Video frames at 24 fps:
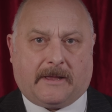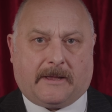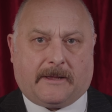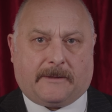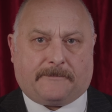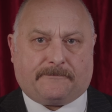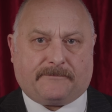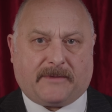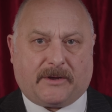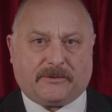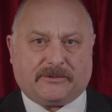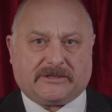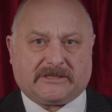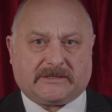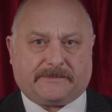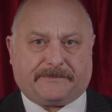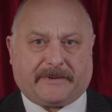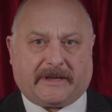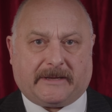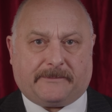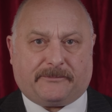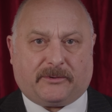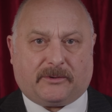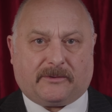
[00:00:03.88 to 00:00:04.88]
Most
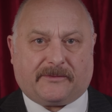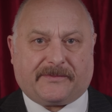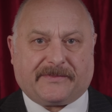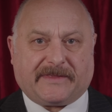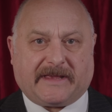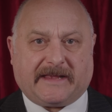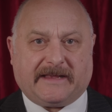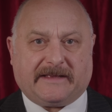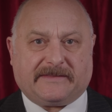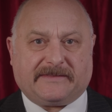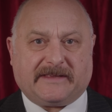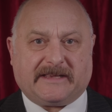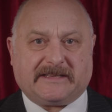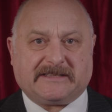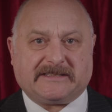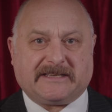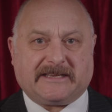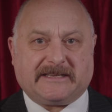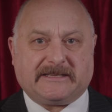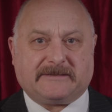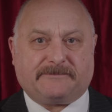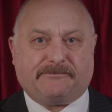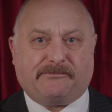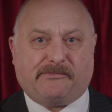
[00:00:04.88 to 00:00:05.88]
people think this
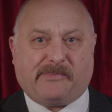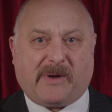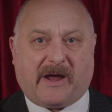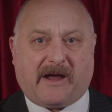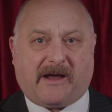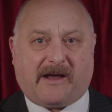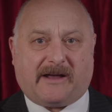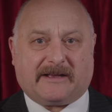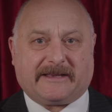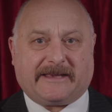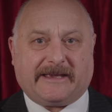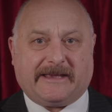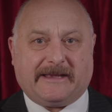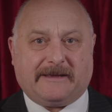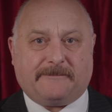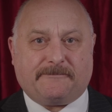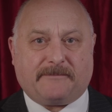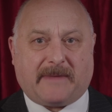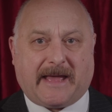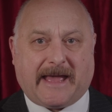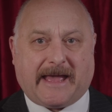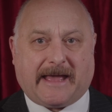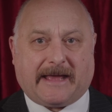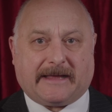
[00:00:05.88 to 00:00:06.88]
is barking
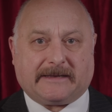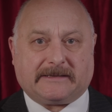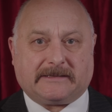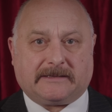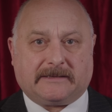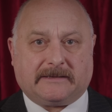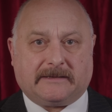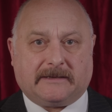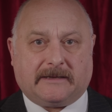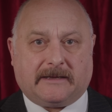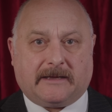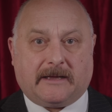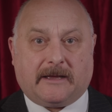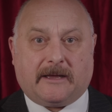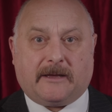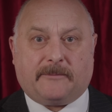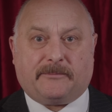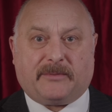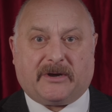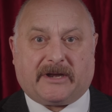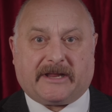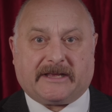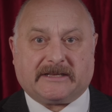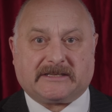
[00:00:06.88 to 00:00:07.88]
mad,
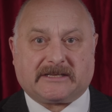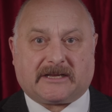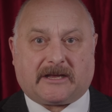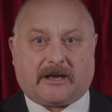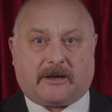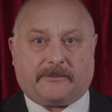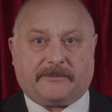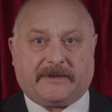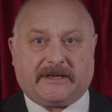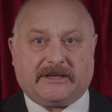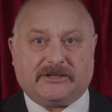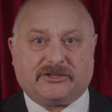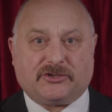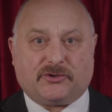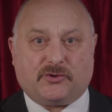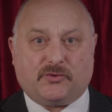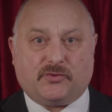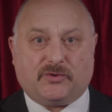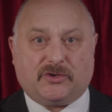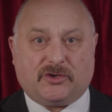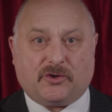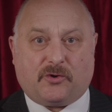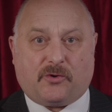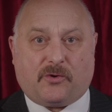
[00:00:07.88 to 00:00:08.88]
but it's coming to
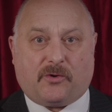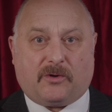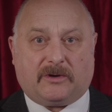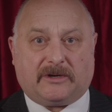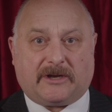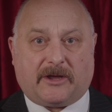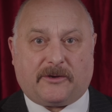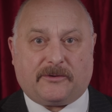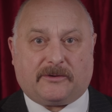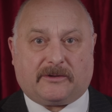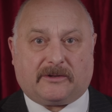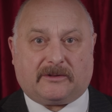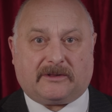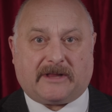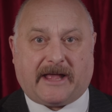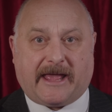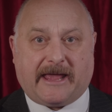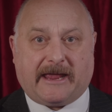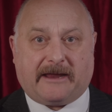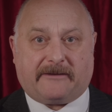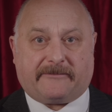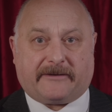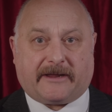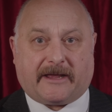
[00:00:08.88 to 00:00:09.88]
your local
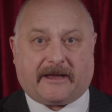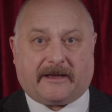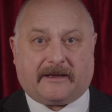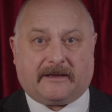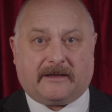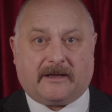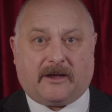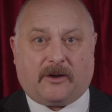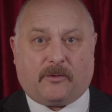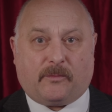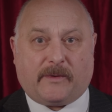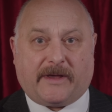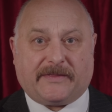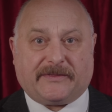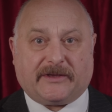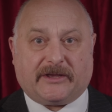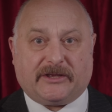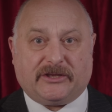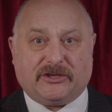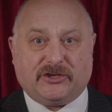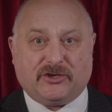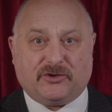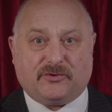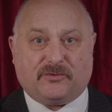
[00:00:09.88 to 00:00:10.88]
area, whether
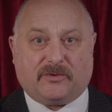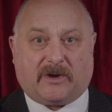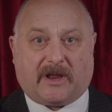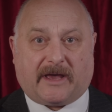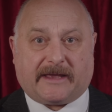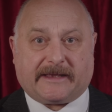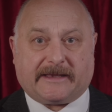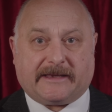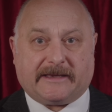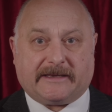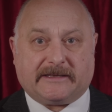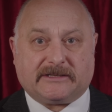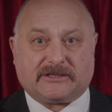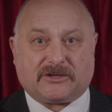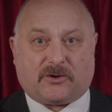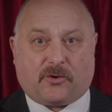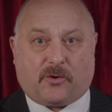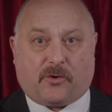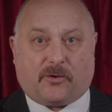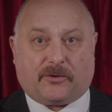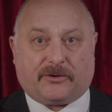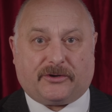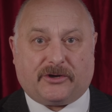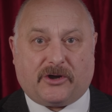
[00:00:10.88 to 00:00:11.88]
you like it
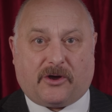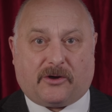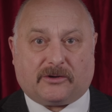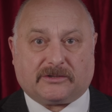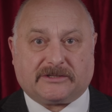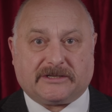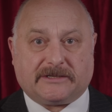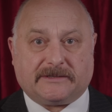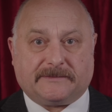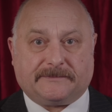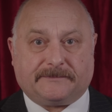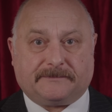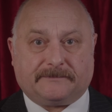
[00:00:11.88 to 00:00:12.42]
or not.